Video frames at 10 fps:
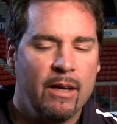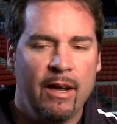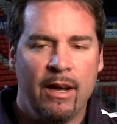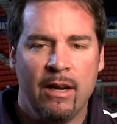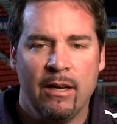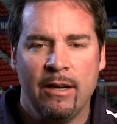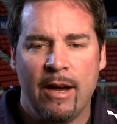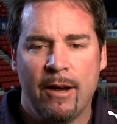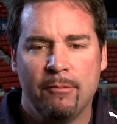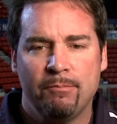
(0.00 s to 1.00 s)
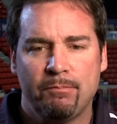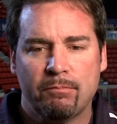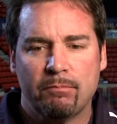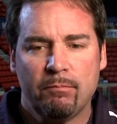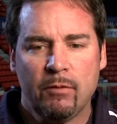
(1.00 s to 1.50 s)
And,
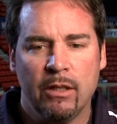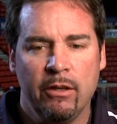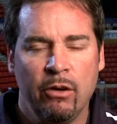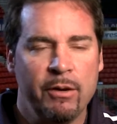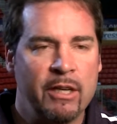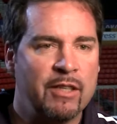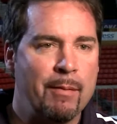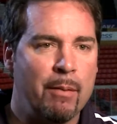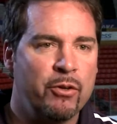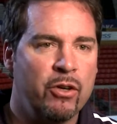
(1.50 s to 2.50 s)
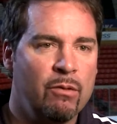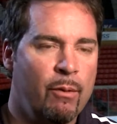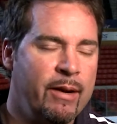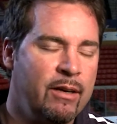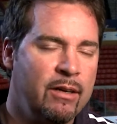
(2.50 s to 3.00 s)
you know, we just came up short
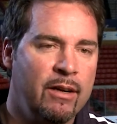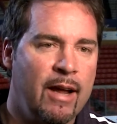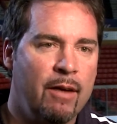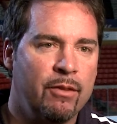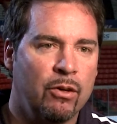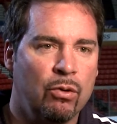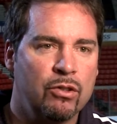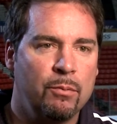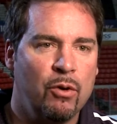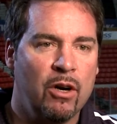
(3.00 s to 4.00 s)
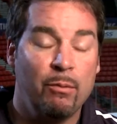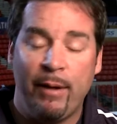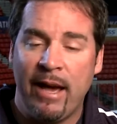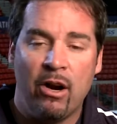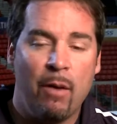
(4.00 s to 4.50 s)
where we didn't have the goal support. We had